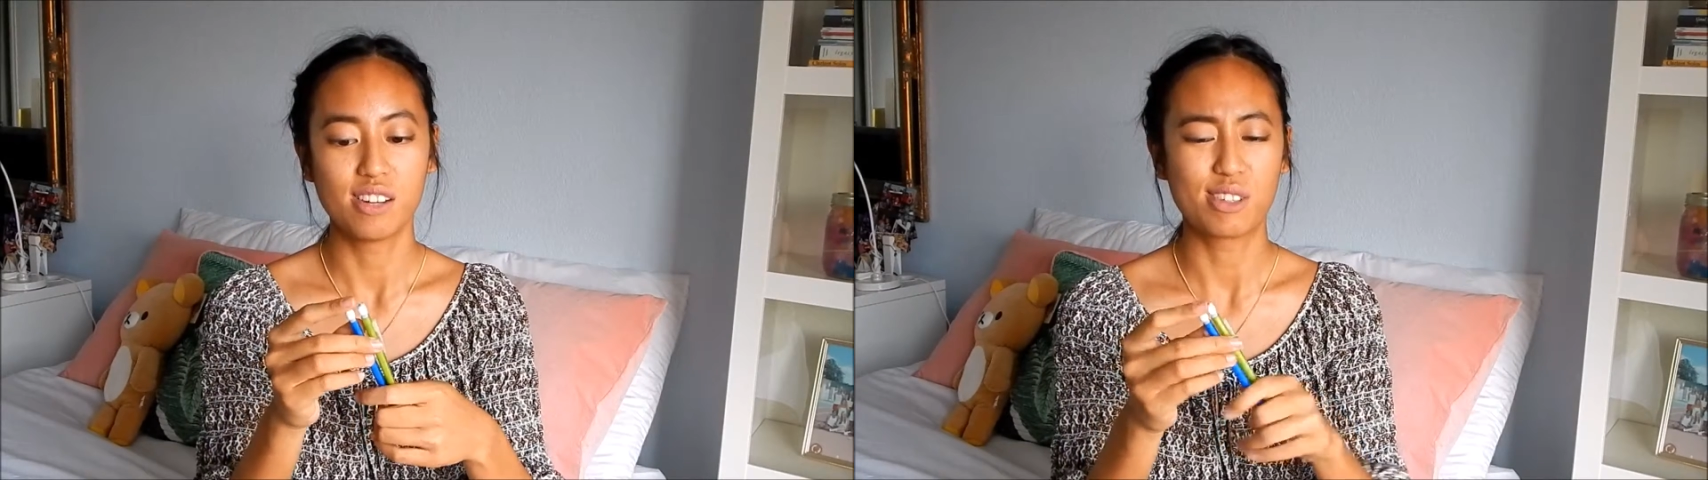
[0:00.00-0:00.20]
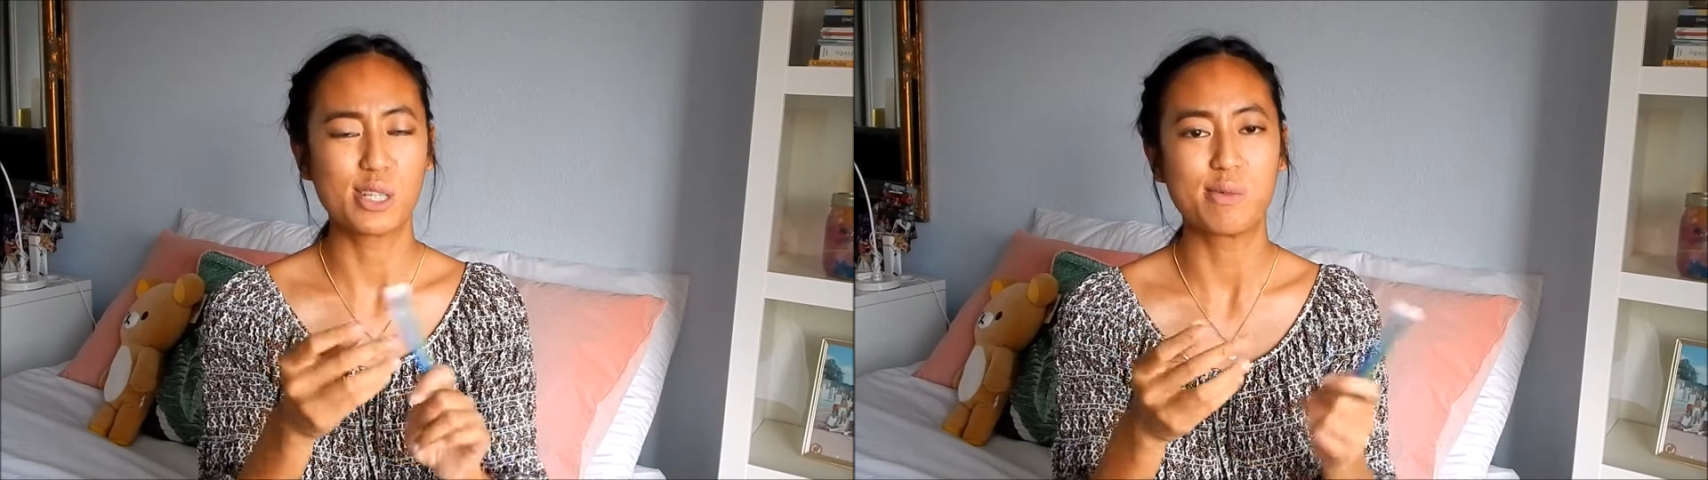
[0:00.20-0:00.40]

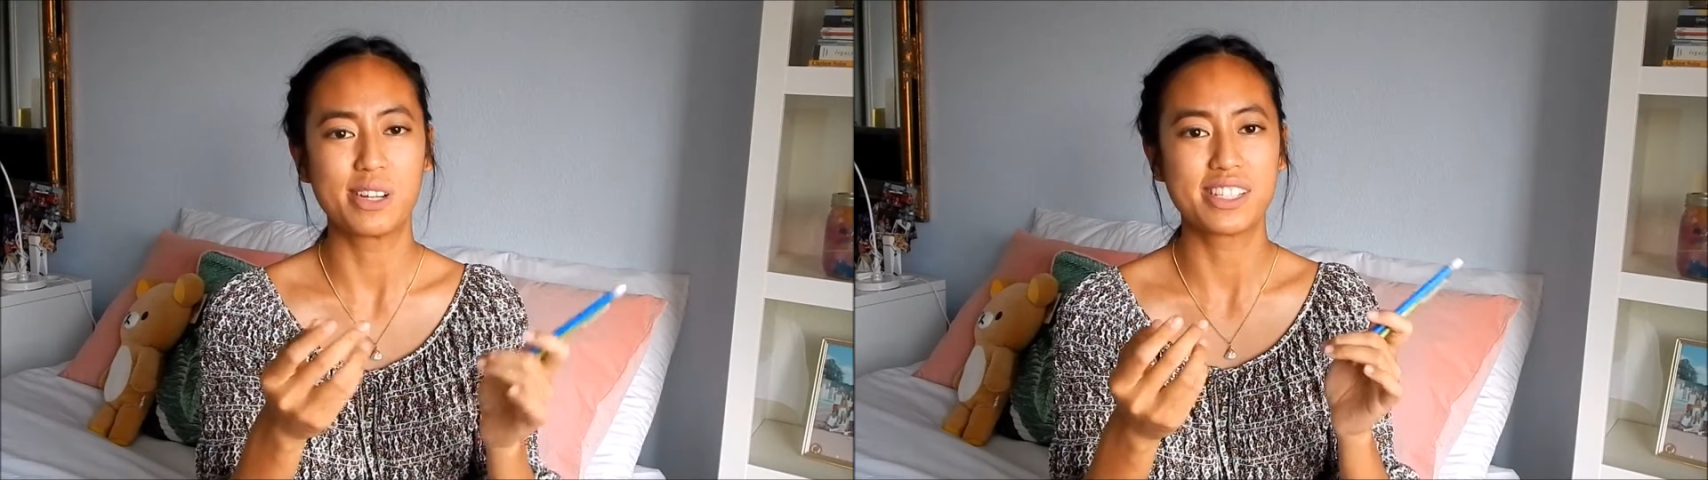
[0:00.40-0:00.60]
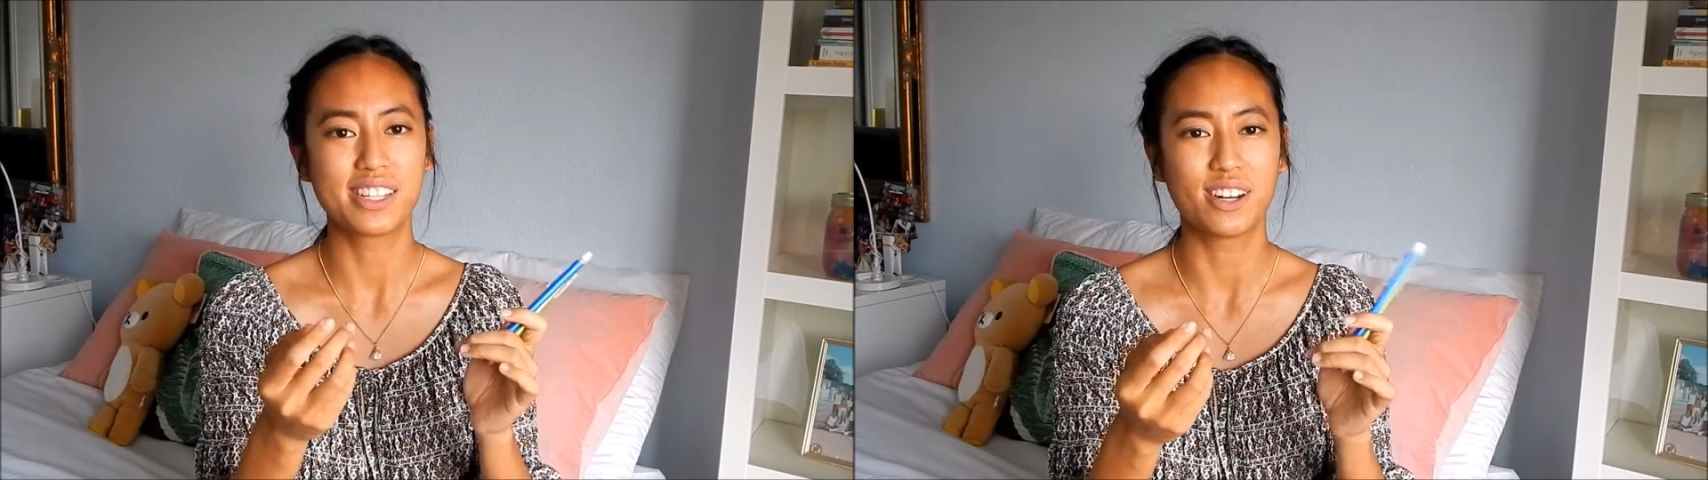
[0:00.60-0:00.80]
for some
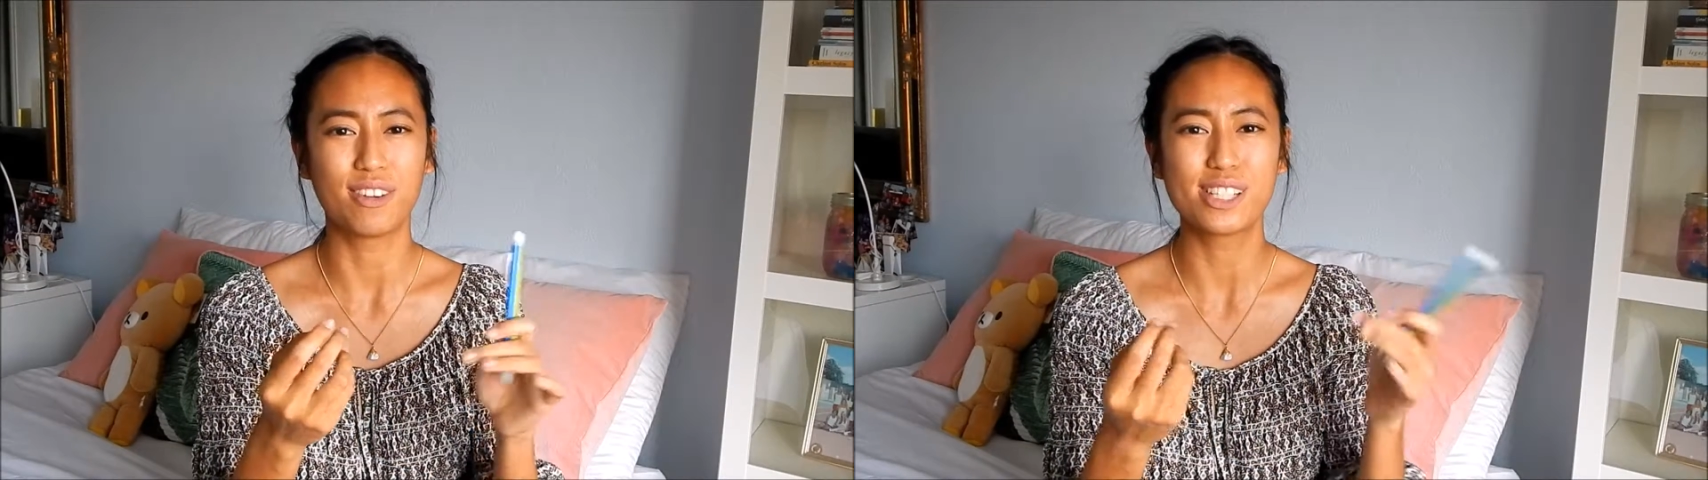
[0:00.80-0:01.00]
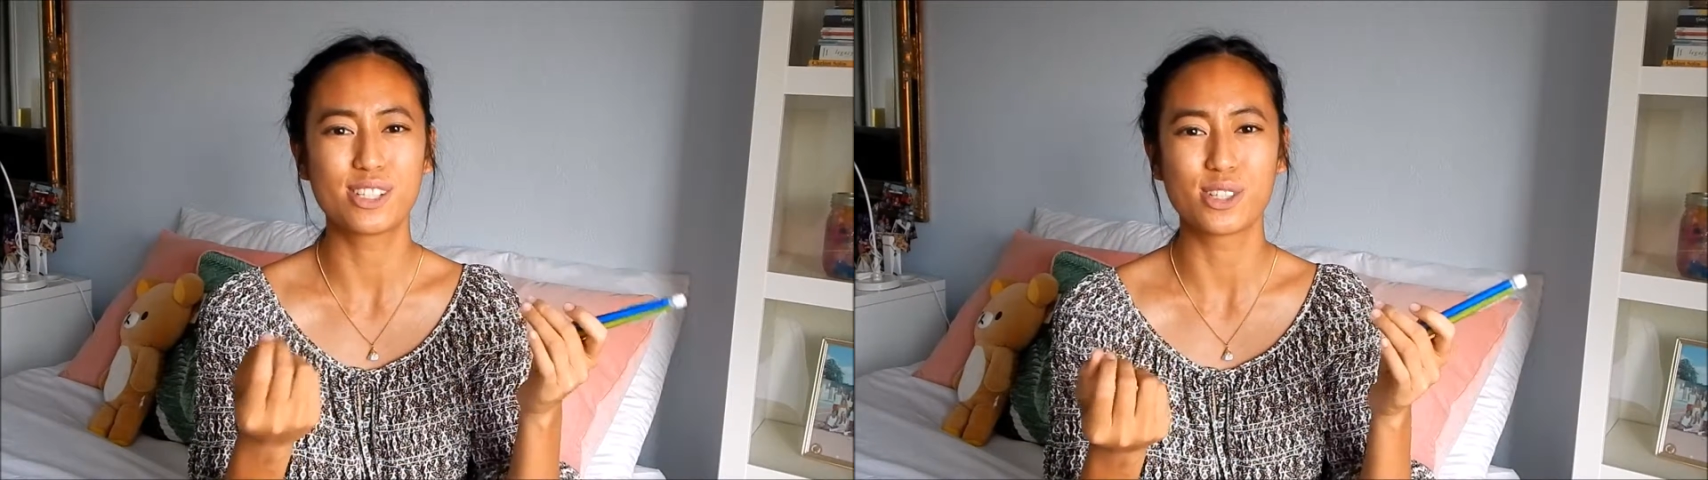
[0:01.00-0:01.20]
reason
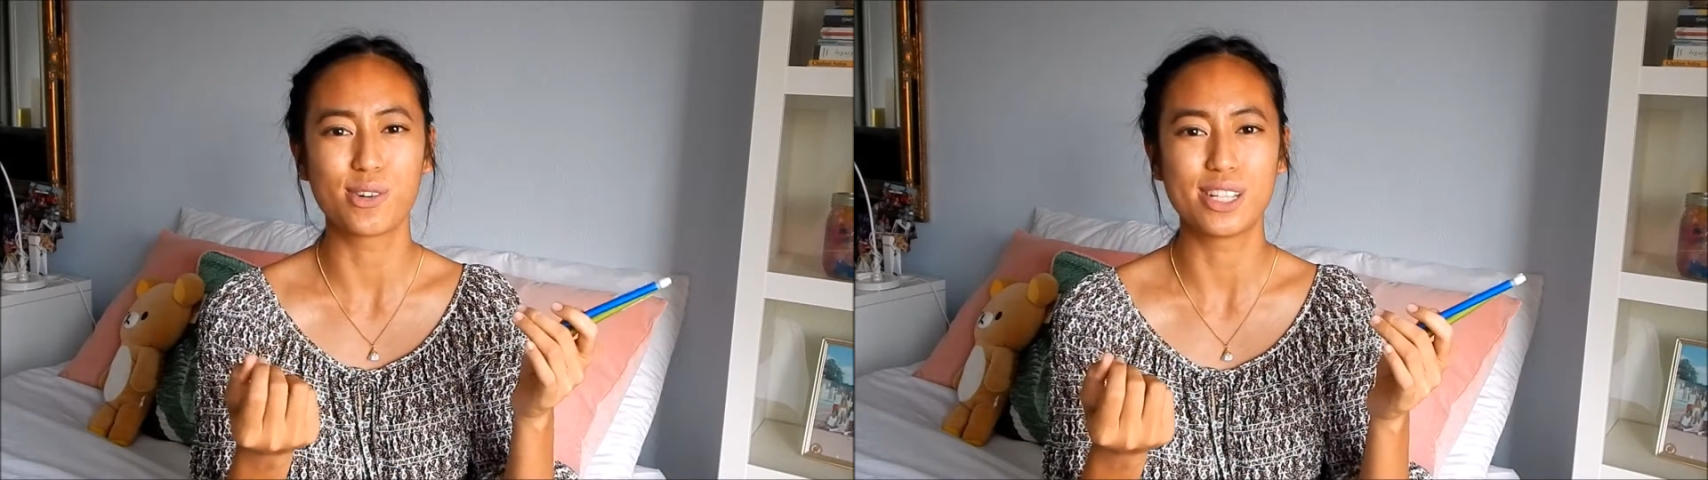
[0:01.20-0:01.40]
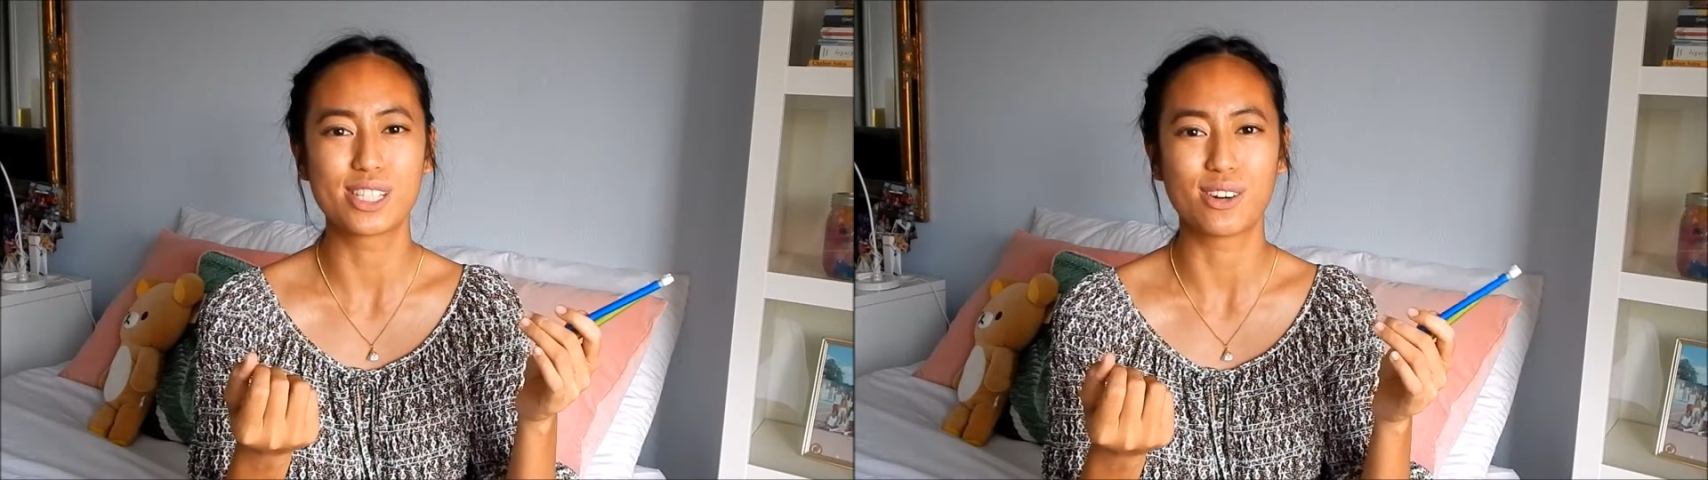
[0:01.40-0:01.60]
erasers
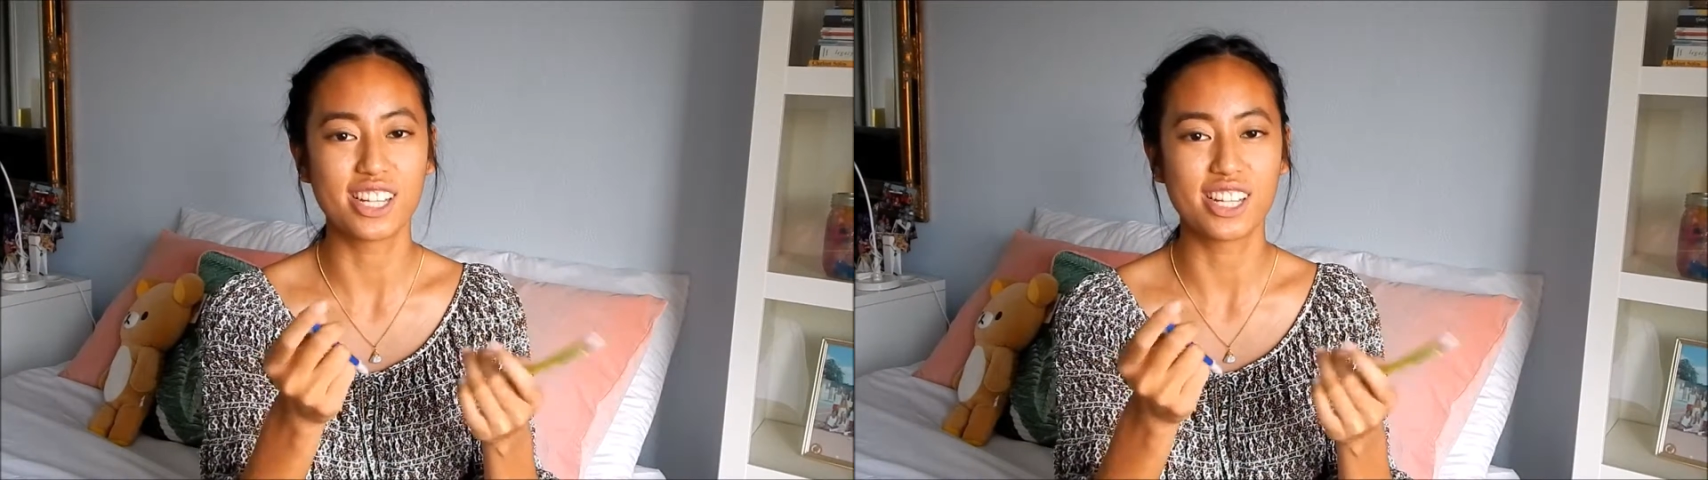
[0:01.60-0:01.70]
always